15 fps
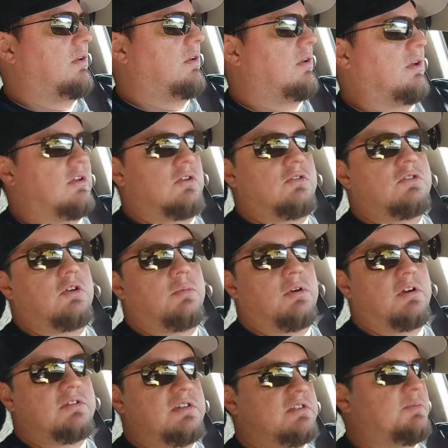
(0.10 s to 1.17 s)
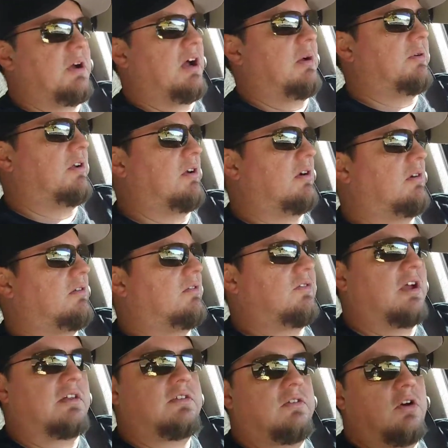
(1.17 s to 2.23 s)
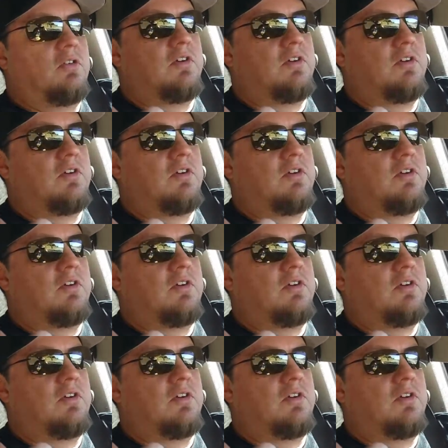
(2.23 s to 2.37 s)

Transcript: Hey YouTubers, it's Bob here. Got the Nova